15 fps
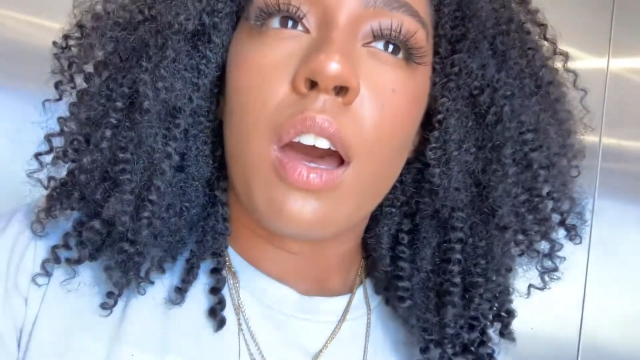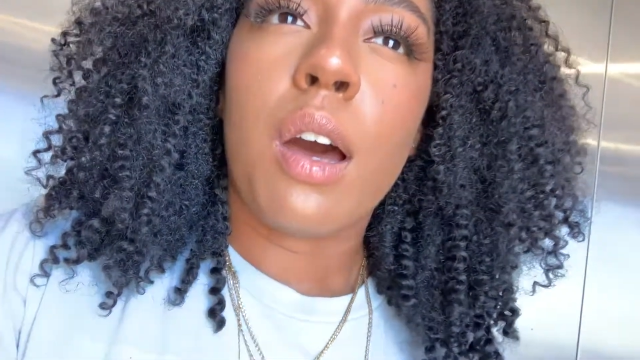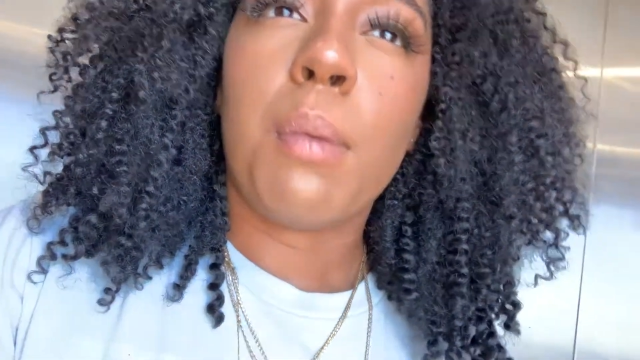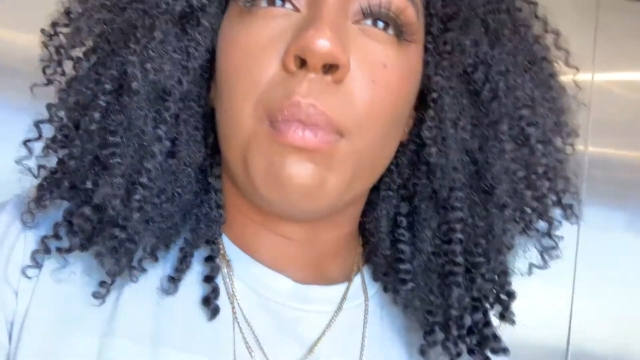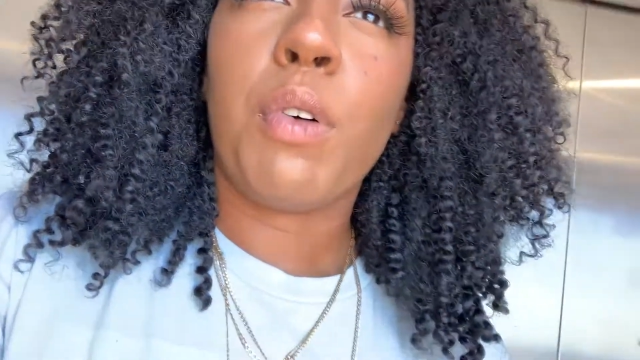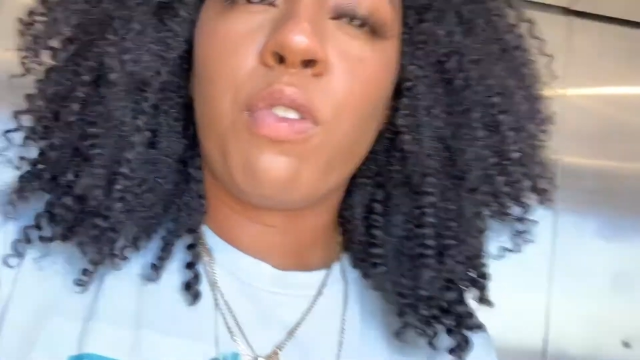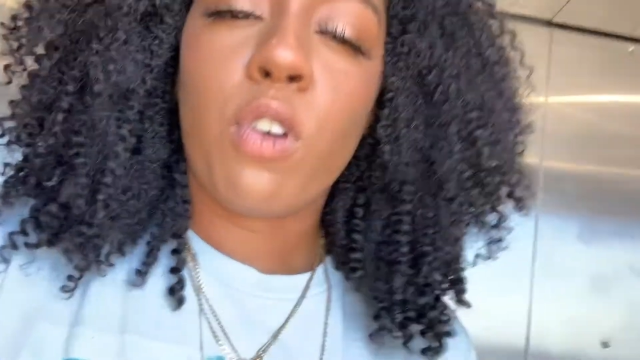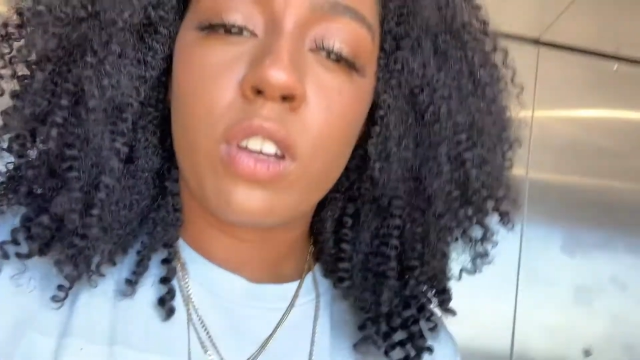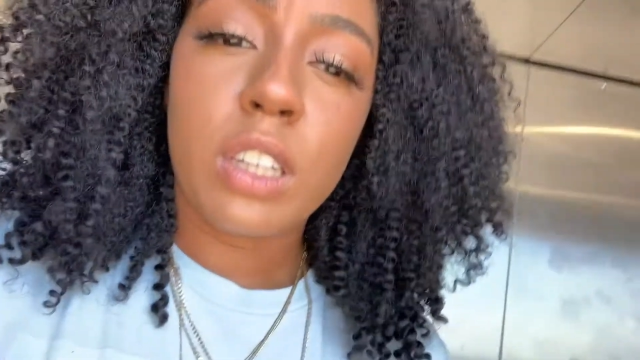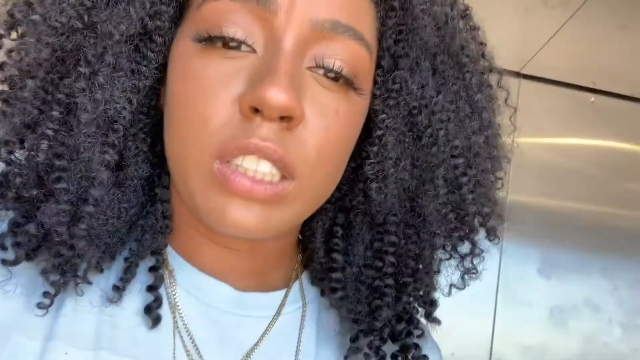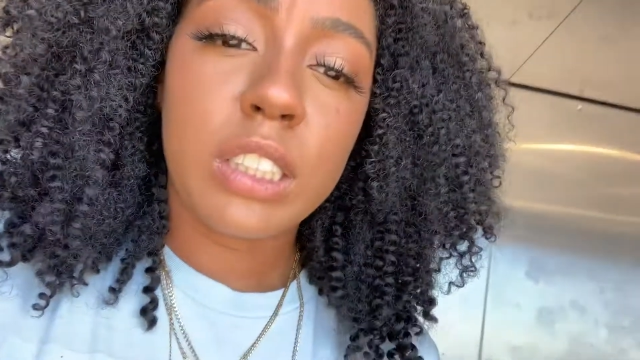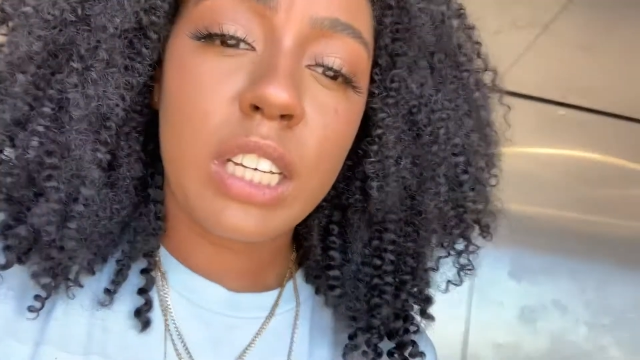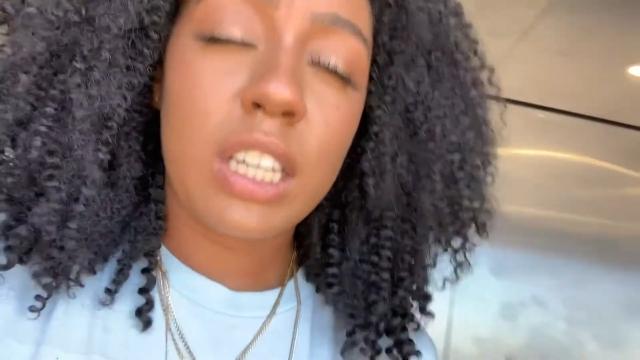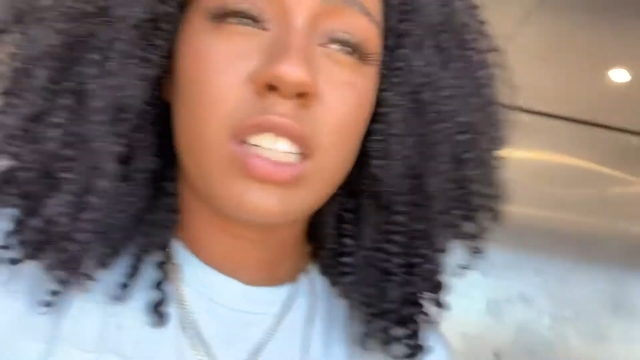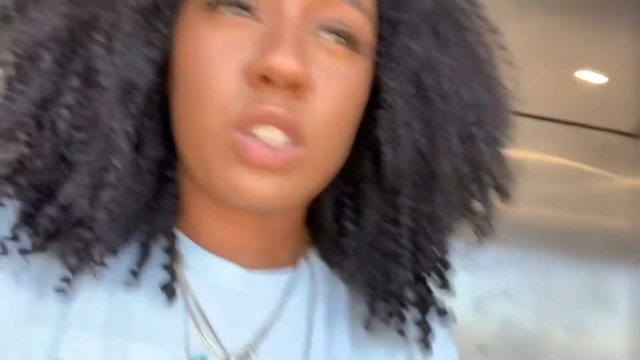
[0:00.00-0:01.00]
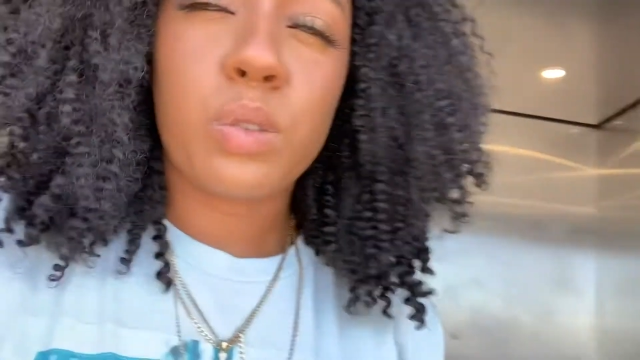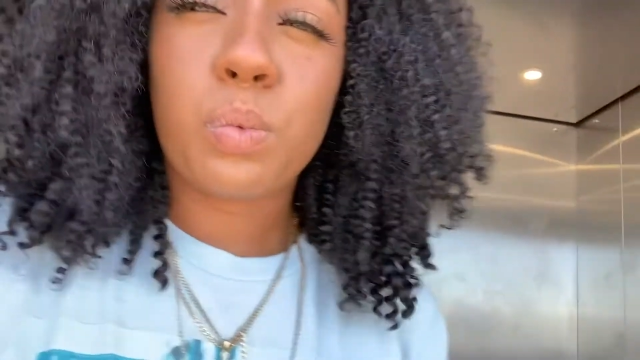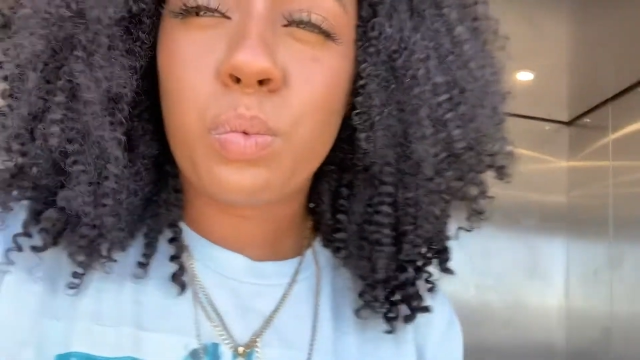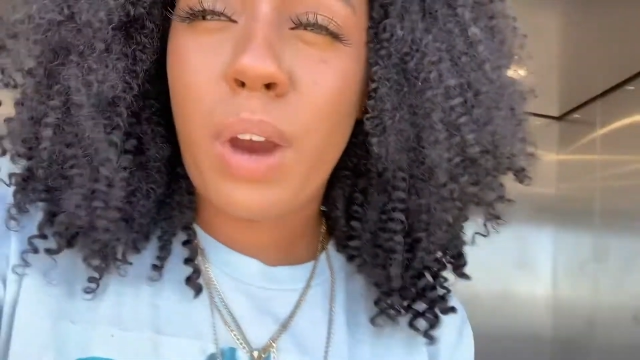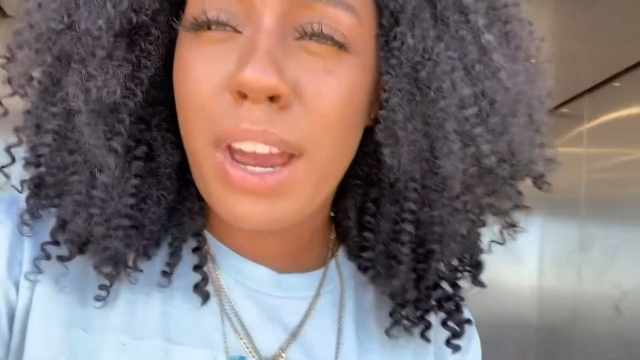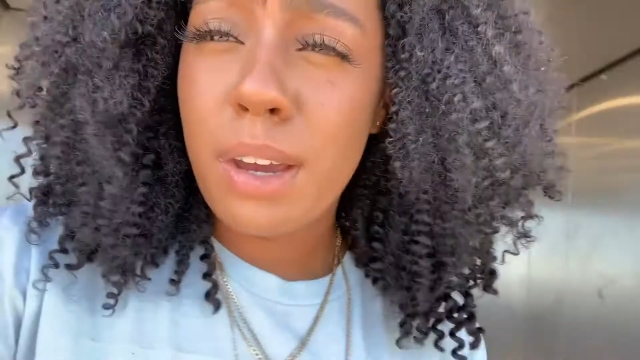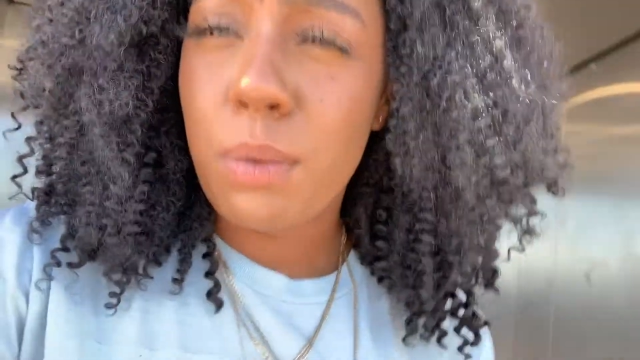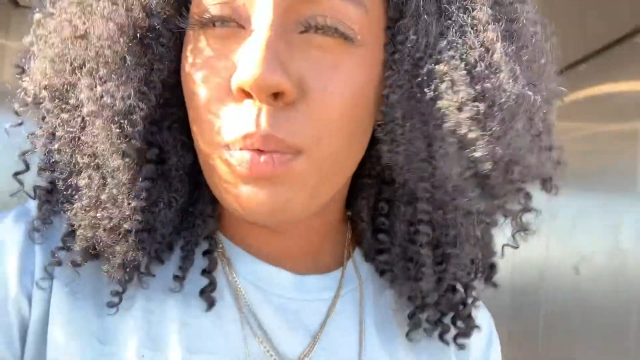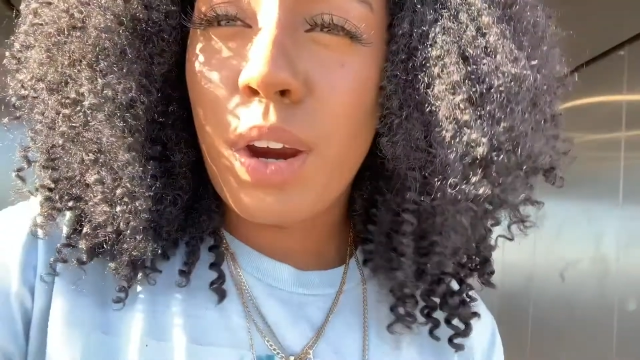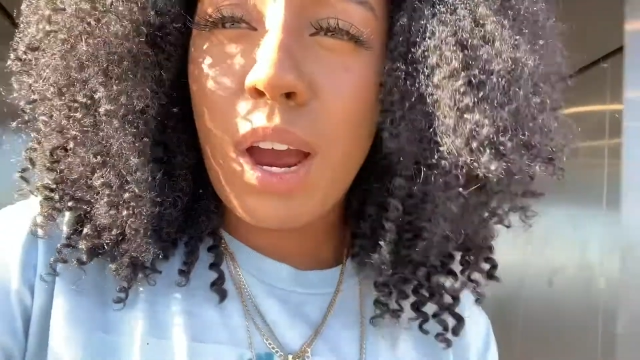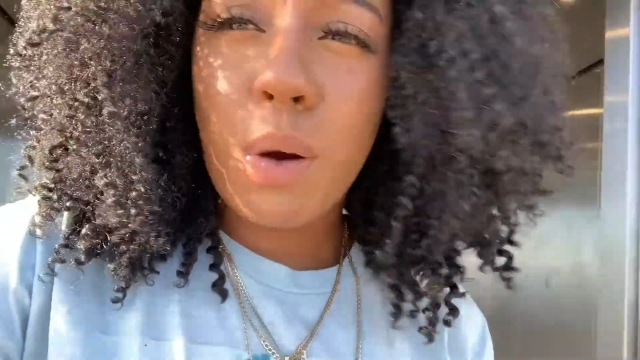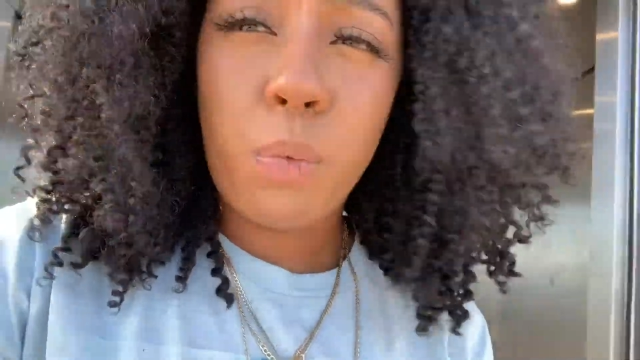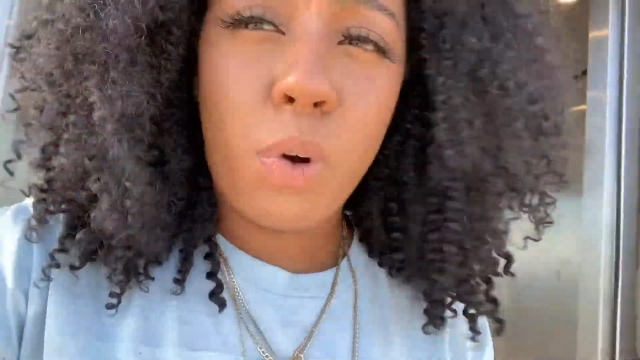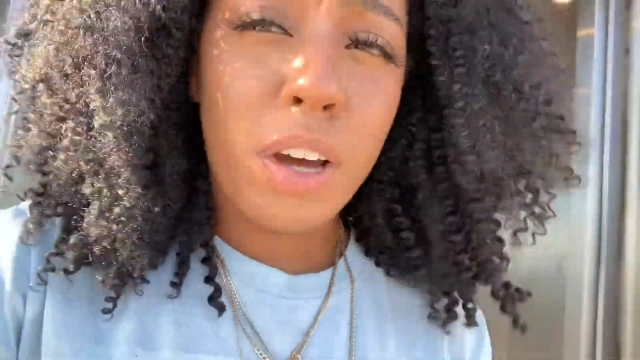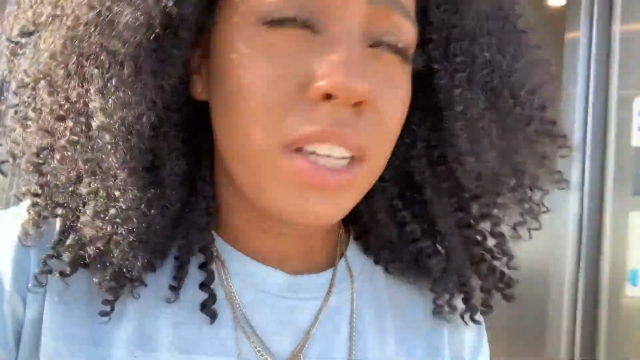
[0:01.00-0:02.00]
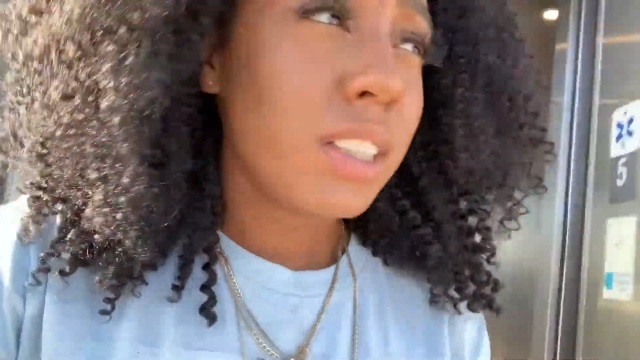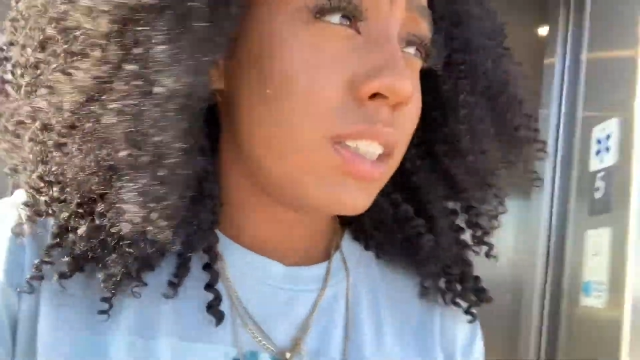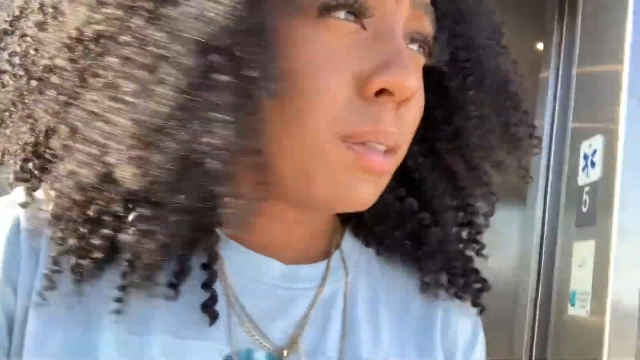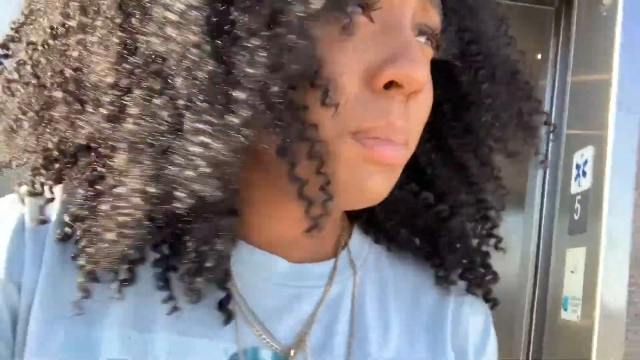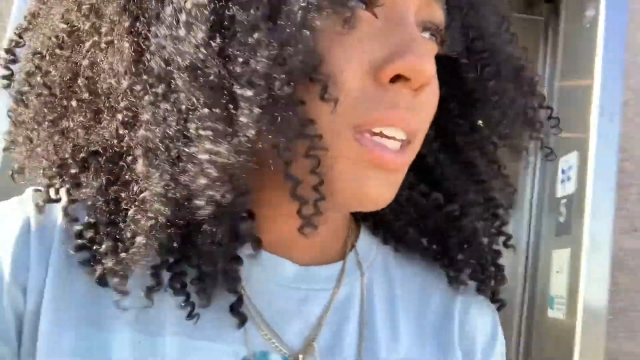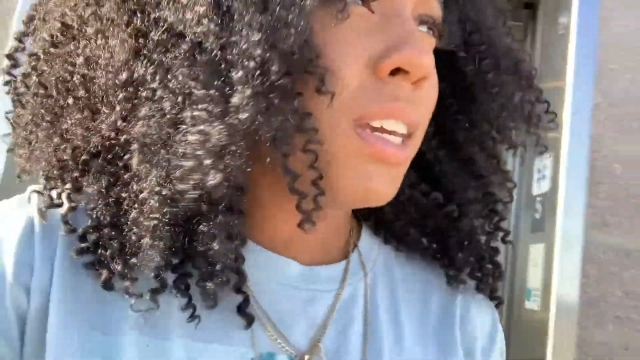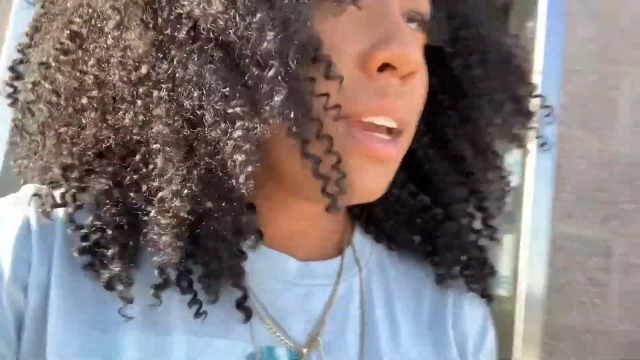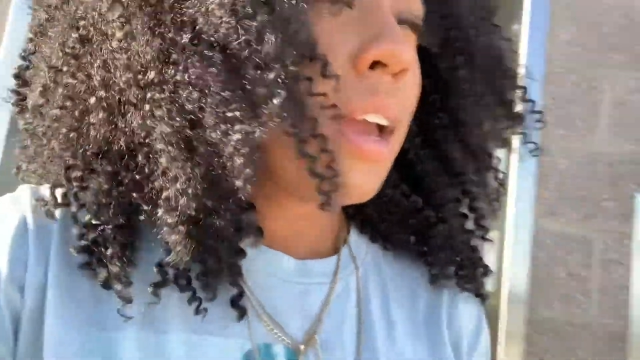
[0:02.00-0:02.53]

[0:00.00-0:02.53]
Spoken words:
before the sun is right where I want it to be.